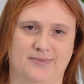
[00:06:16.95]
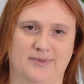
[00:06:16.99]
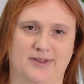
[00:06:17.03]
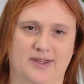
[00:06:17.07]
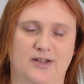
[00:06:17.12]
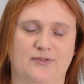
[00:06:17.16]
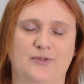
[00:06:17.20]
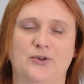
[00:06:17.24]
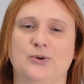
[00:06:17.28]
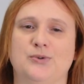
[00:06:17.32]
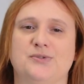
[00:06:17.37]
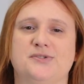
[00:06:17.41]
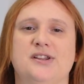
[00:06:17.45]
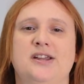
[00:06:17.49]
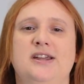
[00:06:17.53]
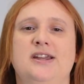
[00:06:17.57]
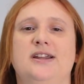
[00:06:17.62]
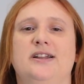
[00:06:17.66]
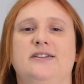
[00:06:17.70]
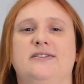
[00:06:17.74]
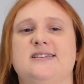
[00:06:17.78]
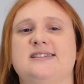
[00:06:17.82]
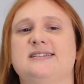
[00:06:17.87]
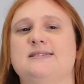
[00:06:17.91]
Of course,
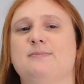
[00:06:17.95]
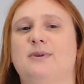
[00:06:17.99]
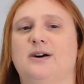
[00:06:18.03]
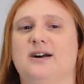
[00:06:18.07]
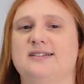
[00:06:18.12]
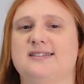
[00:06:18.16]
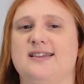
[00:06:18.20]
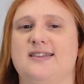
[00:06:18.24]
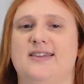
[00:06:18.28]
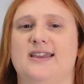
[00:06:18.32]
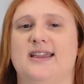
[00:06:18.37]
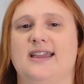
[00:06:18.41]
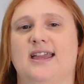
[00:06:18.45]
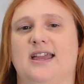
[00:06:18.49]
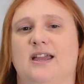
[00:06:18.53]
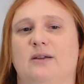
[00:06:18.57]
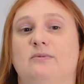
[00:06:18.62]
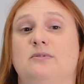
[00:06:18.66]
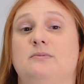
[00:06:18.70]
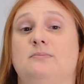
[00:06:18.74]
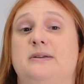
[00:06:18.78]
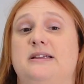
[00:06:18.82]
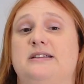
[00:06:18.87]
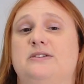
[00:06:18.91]
the smarter thing here
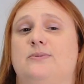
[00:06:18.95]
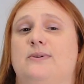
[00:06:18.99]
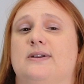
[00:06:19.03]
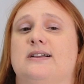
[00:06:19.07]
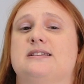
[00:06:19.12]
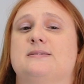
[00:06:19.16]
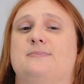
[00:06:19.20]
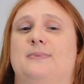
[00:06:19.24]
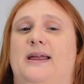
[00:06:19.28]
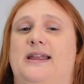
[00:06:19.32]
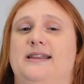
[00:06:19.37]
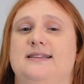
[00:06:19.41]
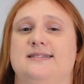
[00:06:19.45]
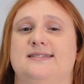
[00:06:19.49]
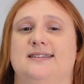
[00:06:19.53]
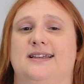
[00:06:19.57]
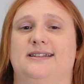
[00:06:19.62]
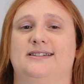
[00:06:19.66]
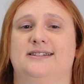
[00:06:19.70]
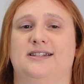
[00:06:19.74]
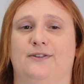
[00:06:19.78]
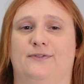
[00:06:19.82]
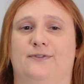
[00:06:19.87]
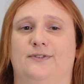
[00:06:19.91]
would be to explain
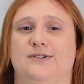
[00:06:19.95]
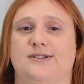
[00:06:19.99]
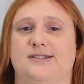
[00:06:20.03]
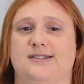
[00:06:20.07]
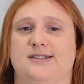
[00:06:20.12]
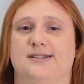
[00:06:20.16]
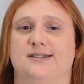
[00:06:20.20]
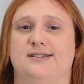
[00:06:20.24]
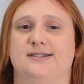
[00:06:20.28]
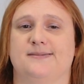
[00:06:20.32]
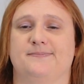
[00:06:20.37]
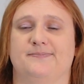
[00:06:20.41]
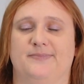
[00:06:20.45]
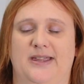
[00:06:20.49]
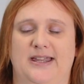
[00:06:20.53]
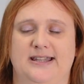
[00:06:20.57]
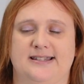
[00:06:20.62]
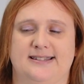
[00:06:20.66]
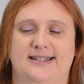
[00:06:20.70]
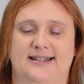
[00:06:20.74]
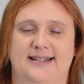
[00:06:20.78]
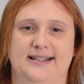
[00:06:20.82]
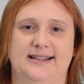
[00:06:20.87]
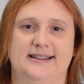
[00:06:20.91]
said differences.
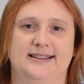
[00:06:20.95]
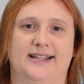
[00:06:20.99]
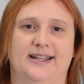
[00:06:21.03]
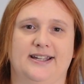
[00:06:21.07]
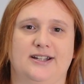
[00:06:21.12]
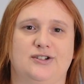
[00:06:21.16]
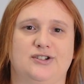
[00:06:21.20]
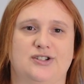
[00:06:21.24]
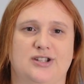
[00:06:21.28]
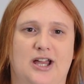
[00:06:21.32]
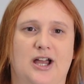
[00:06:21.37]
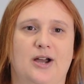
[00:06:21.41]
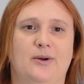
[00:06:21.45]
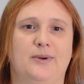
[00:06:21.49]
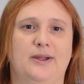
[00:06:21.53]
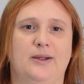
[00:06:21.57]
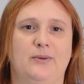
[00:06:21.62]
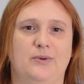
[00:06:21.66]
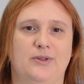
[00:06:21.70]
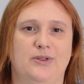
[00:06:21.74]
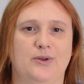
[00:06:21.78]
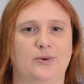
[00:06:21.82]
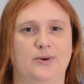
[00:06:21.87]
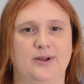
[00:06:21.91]
It's a little like towing
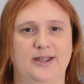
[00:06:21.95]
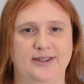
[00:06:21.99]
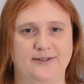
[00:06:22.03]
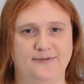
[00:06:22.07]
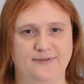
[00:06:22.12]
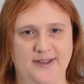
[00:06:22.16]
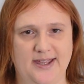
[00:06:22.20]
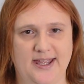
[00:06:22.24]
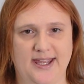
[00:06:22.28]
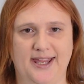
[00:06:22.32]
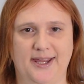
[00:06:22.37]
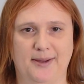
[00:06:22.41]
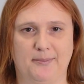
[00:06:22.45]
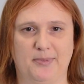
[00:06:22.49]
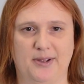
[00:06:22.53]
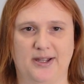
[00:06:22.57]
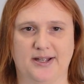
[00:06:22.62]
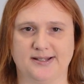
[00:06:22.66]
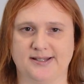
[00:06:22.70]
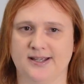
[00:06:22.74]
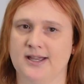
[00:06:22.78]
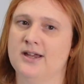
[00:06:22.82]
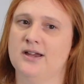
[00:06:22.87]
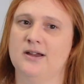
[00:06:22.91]
with your EV,
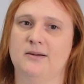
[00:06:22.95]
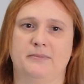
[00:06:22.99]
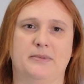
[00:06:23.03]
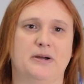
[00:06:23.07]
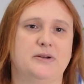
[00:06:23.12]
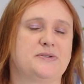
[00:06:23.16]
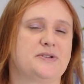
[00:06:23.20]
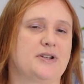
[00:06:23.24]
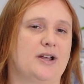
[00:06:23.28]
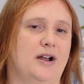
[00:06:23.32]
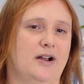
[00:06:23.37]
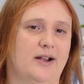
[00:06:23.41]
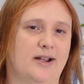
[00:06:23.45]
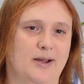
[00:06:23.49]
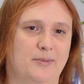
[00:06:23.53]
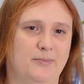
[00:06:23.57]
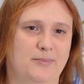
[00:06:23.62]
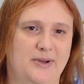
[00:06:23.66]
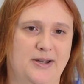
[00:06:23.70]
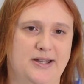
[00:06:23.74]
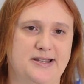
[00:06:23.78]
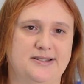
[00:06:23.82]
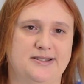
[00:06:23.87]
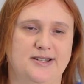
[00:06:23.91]
because most car
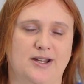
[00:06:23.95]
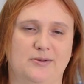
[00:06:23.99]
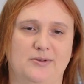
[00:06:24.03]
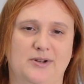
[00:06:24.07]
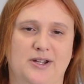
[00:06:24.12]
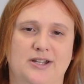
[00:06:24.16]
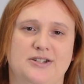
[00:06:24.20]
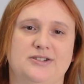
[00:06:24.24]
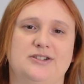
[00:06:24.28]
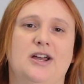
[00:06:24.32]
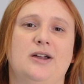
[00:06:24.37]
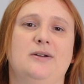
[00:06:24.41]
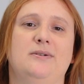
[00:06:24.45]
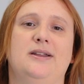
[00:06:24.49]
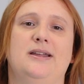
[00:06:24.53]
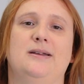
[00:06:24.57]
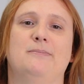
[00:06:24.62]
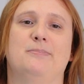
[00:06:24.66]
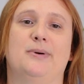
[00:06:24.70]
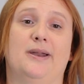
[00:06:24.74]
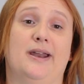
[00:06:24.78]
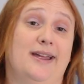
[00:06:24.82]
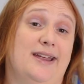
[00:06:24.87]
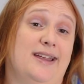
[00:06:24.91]
companies don't condone
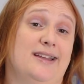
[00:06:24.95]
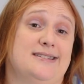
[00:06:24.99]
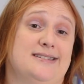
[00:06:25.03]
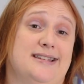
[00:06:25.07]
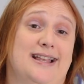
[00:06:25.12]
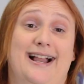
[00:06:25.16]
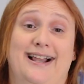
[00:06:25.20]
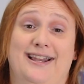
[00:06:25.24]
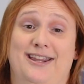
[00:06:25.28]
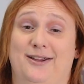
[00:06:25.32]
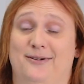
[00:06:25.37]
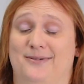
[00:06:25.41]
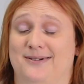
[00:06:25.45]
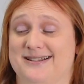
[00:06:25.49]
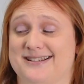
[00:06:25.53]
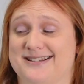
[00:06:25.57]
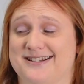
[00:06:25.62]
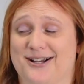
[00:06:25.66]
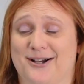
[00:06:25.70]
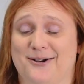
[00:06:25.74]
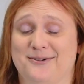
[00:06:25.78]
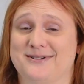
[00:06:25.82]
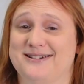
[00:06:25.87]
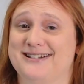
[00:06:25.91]
it, but I can tell you it's
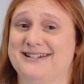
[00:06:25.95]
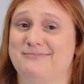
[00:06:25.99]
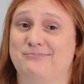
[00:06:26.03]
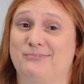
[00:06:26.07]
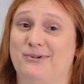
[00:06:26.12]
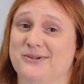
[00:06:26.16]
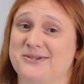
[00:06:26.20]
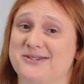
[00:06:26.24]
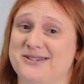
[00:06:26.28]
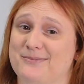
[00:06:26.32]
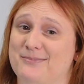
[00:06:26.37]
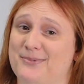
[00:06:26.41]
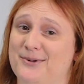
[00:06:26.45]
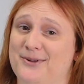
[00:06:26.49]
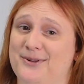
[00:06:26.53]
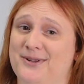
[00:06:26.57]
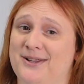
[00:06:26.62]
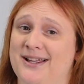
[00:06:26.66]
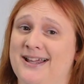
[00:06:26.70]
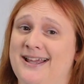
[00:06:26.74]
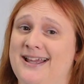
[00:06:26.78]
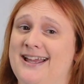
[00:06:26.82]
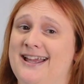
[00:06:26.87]
totally possible.